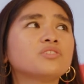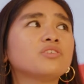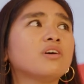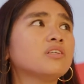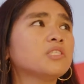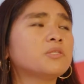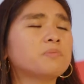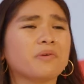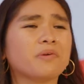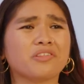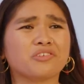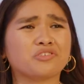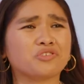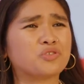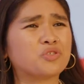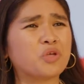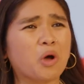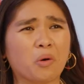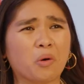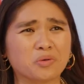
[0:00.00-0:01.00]
John's
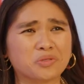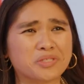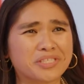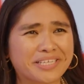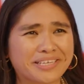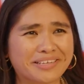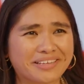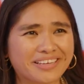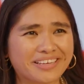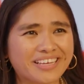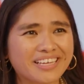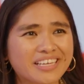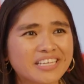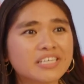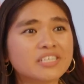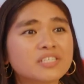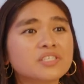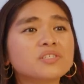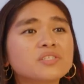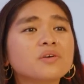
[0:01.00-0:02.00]
brother's so silly.
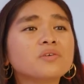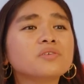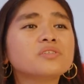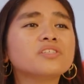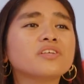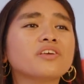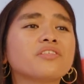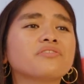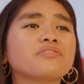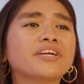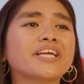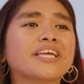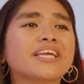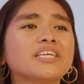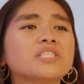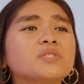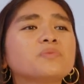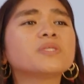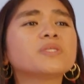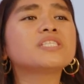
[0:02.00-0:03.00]
So,
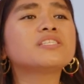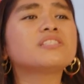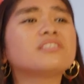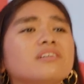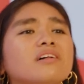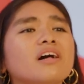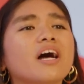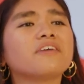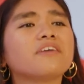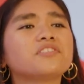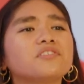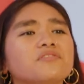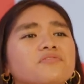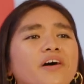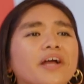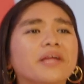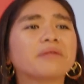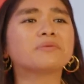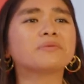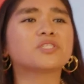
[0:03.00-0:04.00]
C3 kids, we still have to
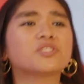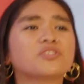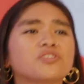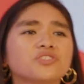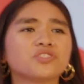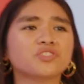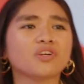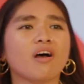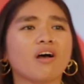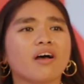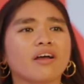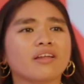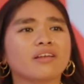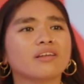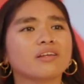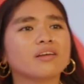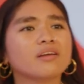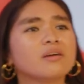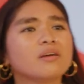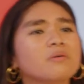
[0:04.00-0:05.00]
find Mr.
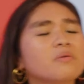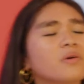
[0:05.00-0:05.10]
John.